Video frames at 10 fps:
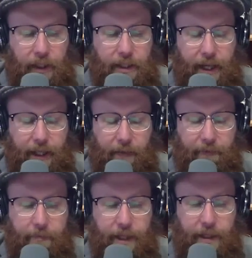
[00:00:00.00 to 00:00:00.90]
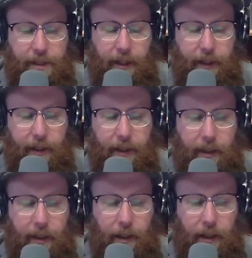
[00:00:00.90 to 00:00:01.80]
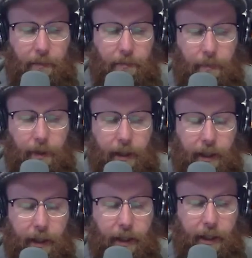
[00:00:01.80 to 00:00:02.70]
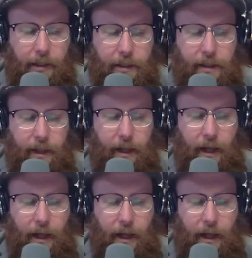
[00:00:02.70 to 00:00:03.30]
Taking that from T.S. Eliot, is